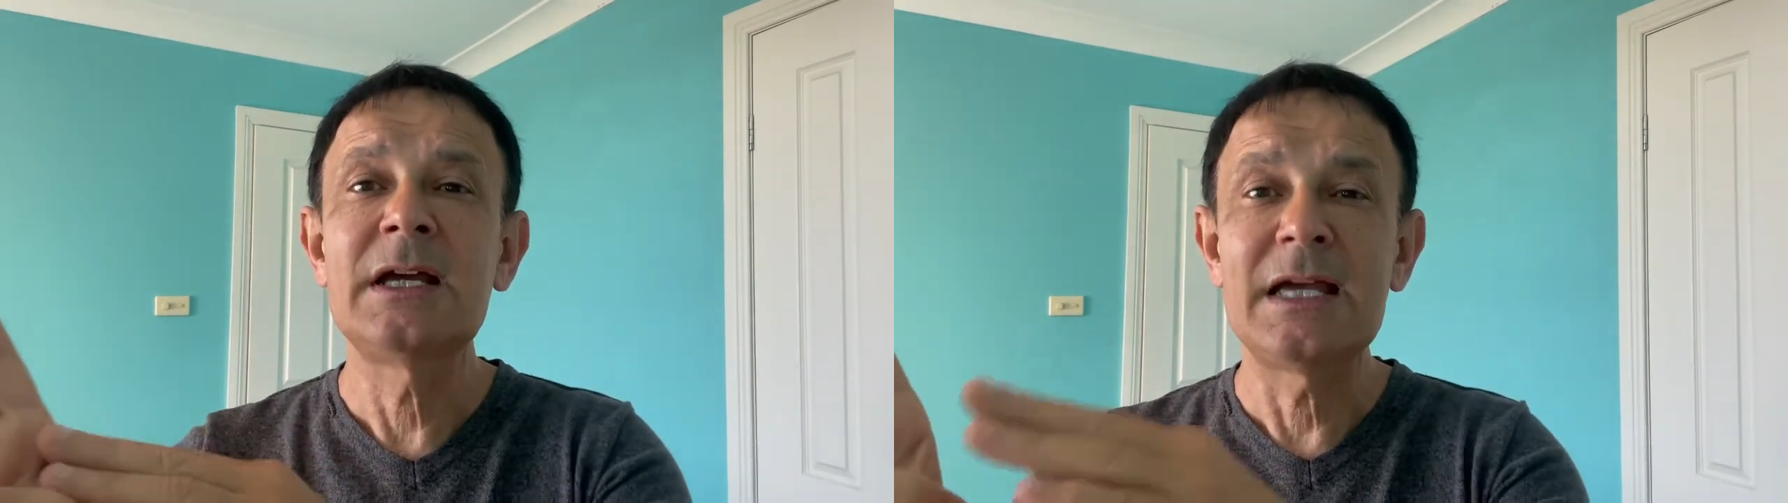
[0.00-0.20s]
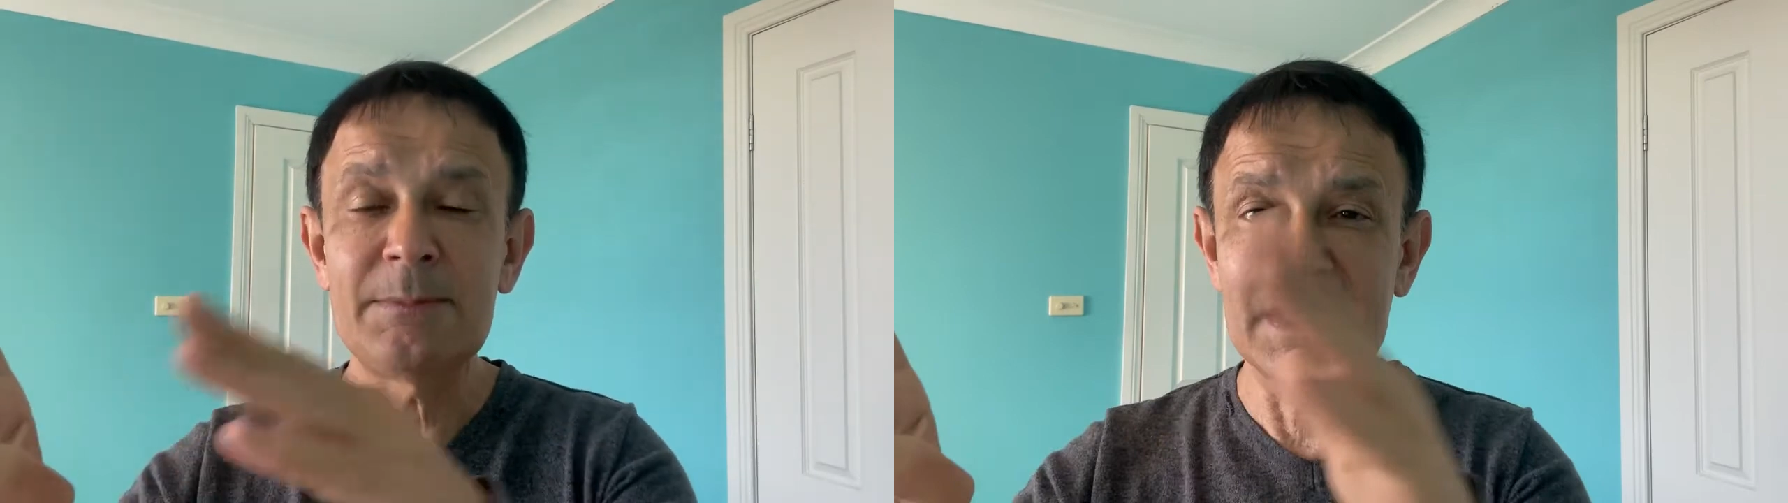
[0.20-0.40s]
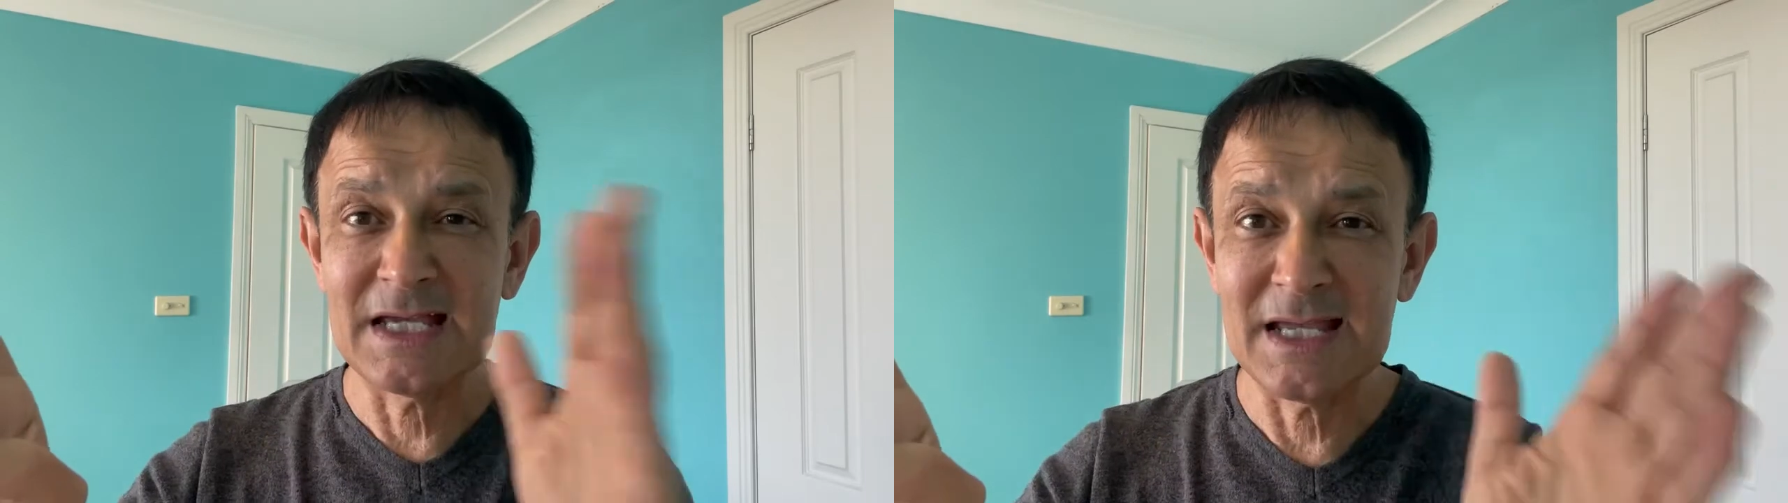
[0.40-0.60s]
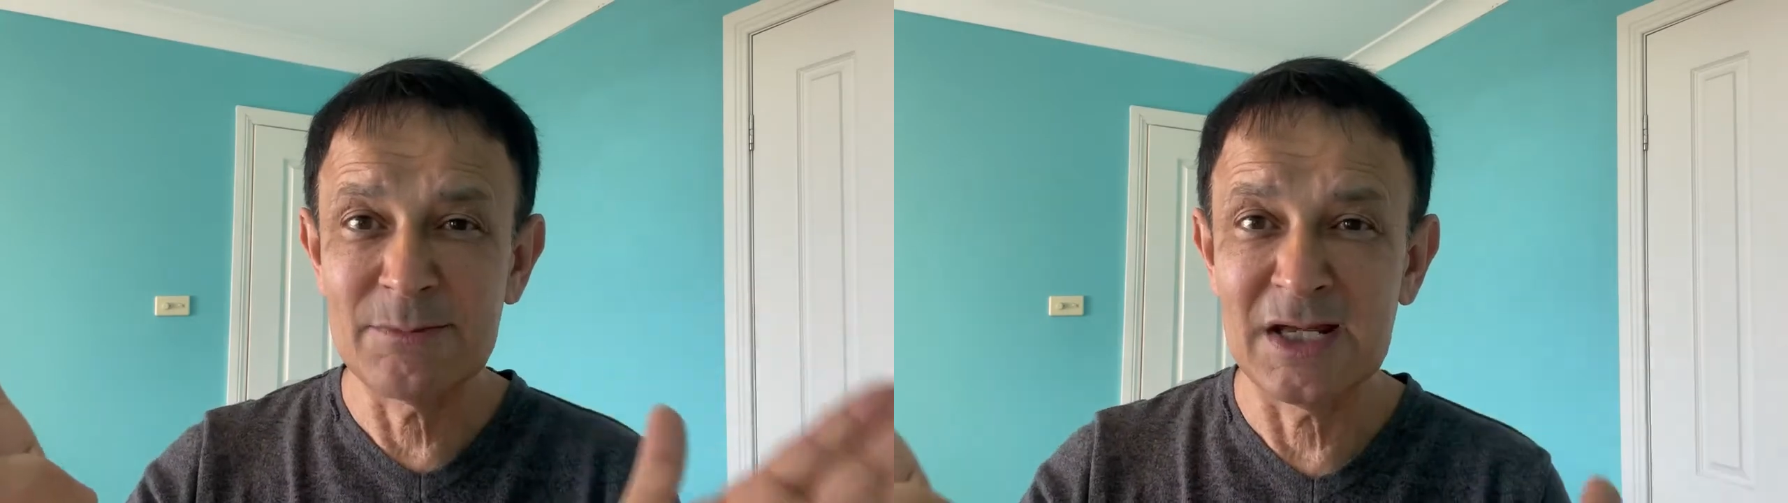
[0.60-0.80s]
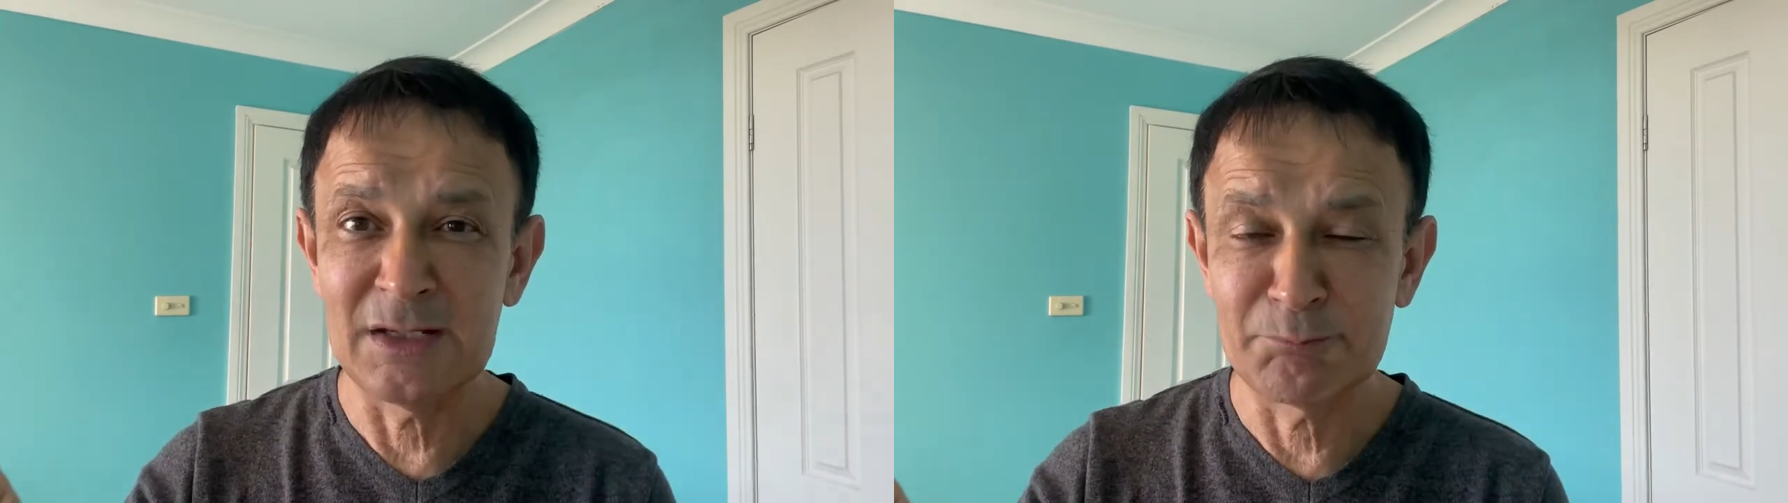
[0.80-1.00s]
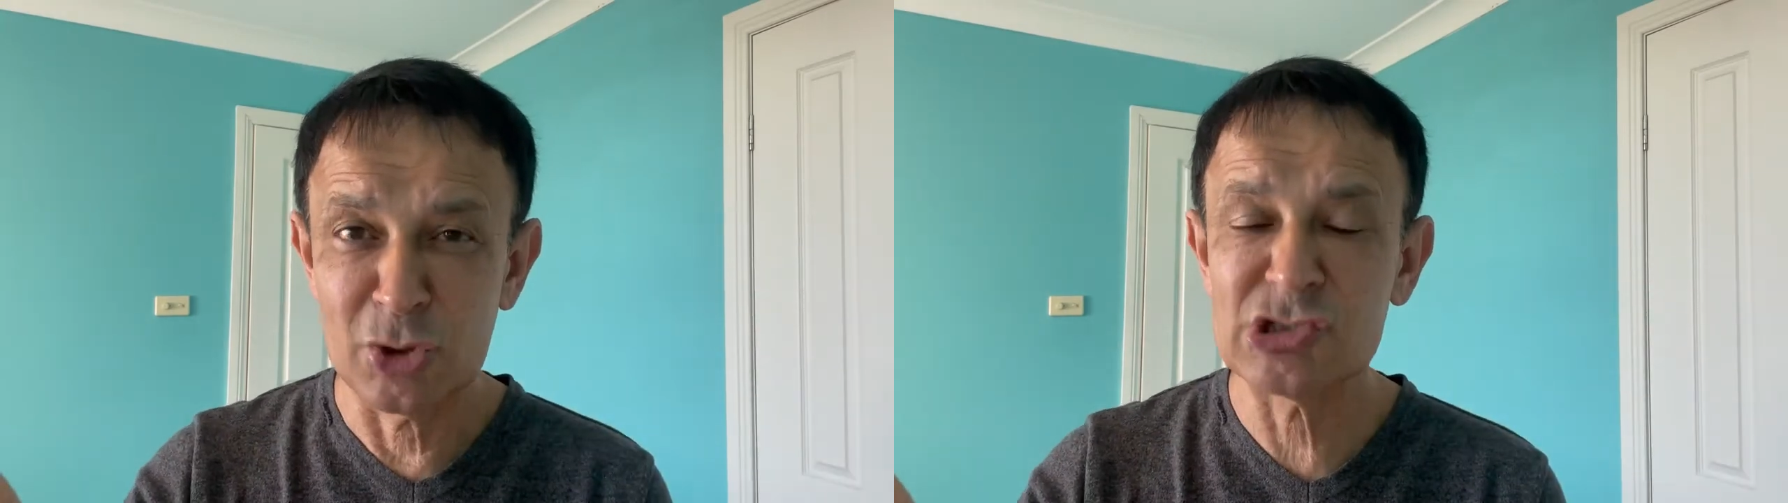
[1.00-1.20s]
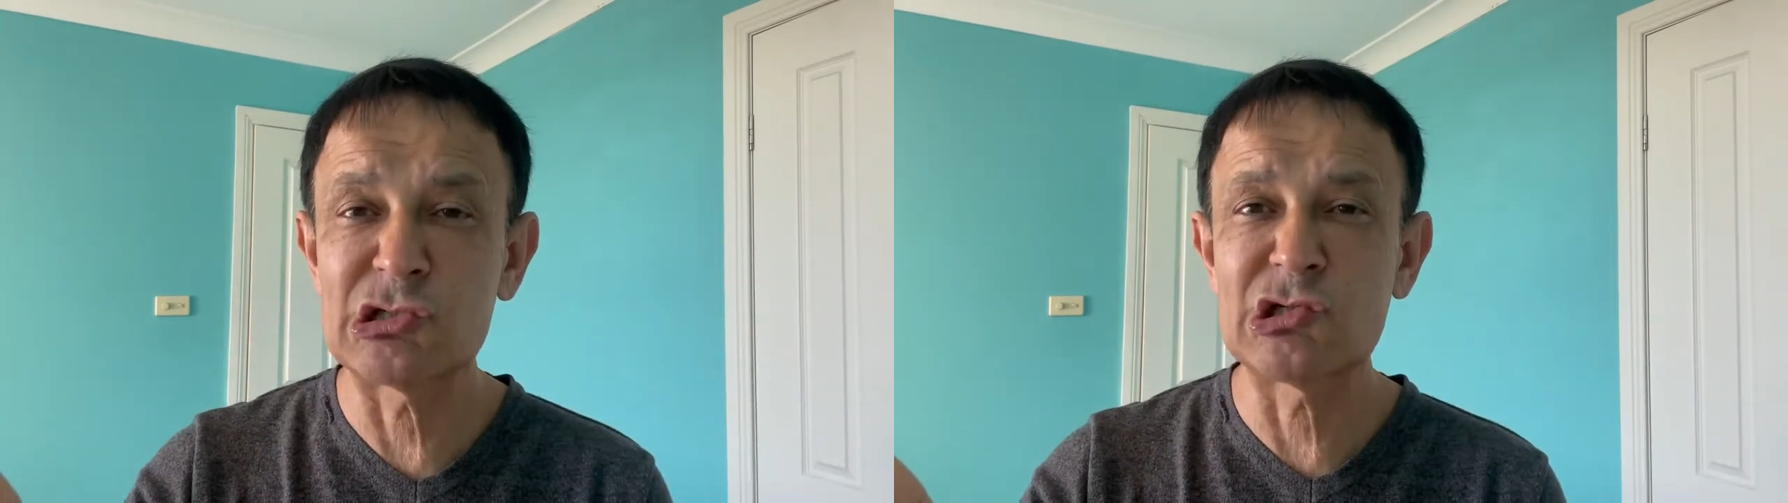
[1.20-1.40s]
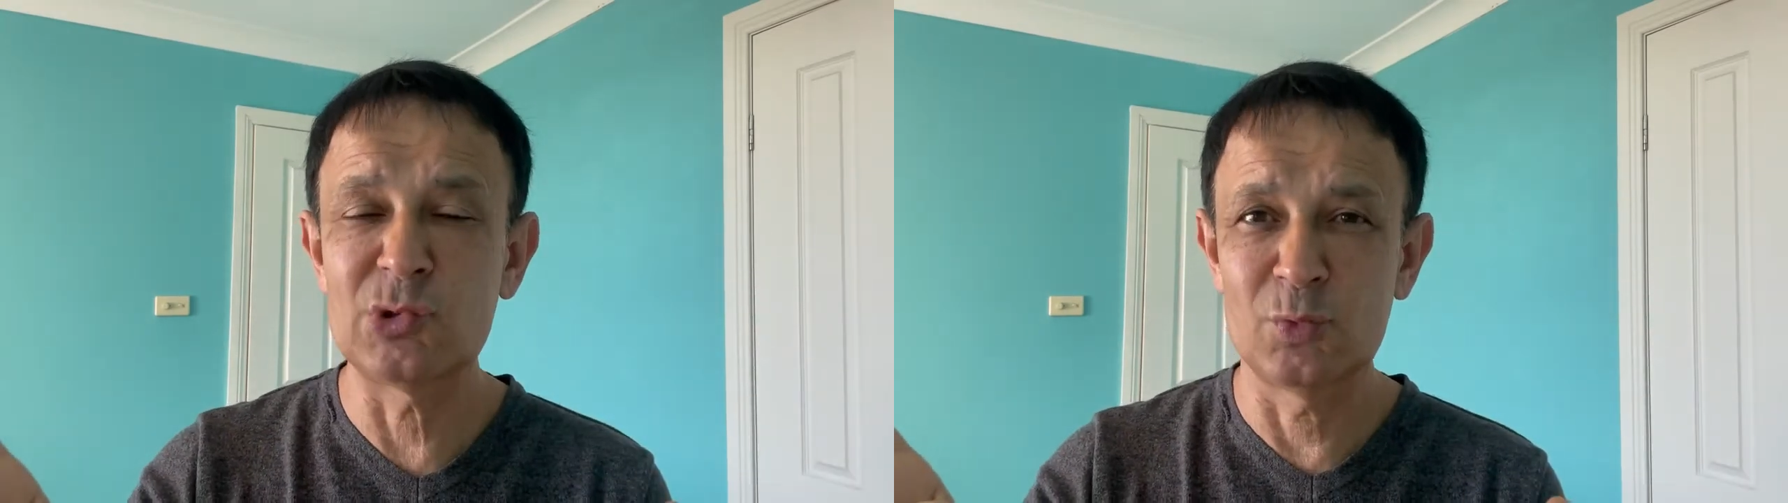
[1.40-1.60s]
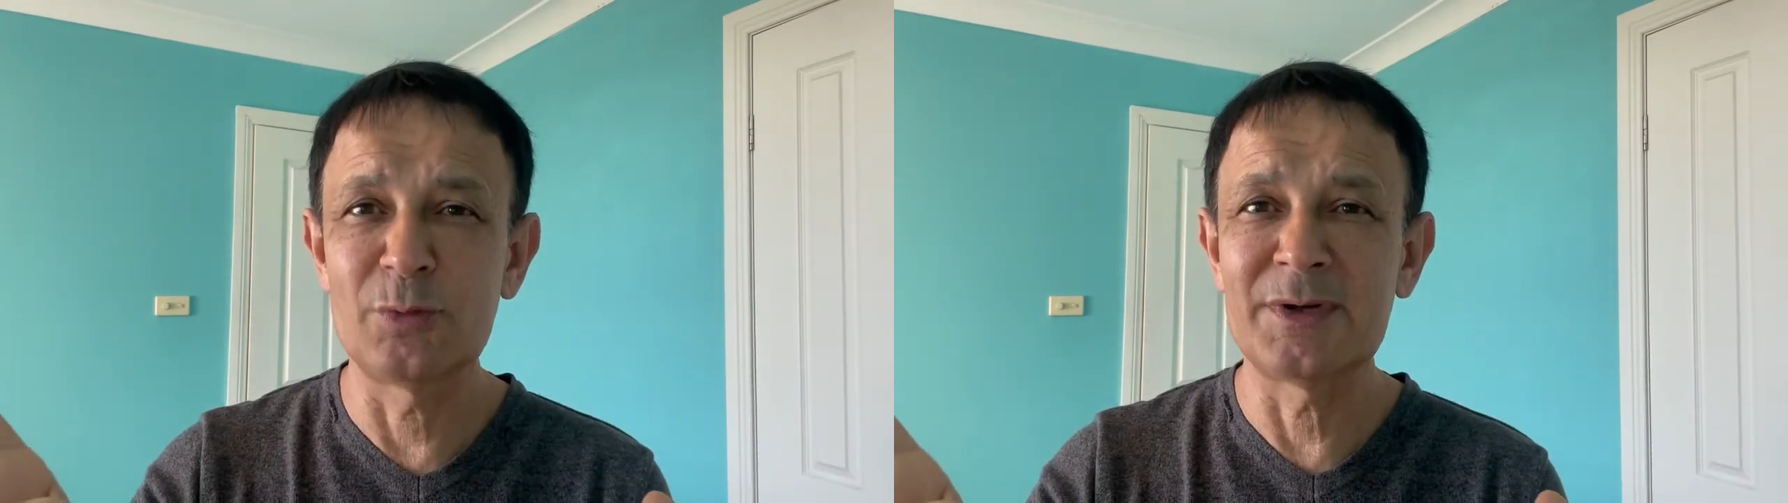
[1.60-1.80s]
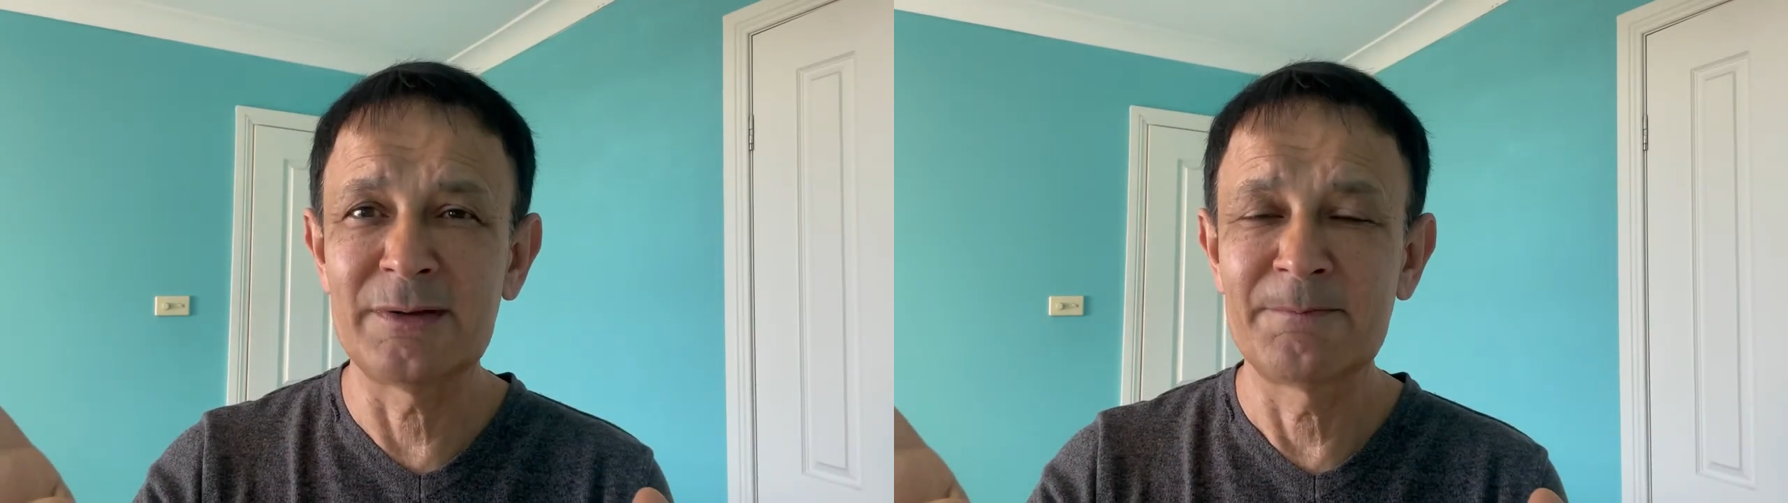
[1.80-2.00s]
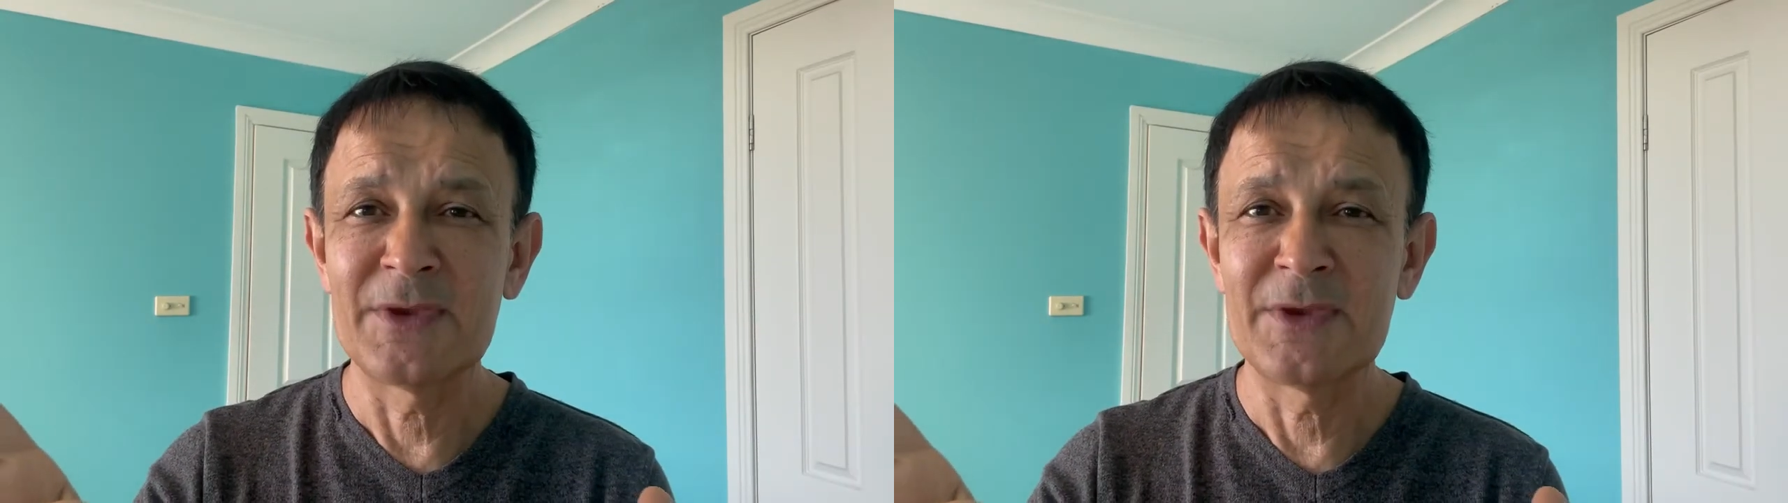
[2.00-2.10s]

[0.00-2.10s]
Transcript: it became a prostitute woman.